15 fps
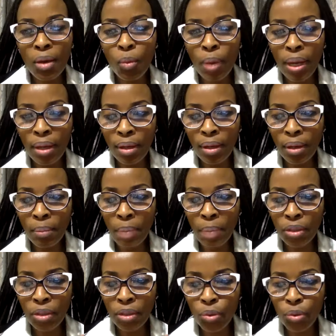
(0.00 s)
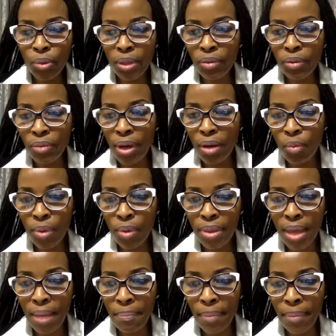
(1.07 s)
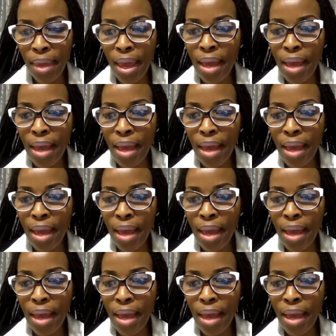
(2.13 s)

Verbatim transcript: when my two year reign with them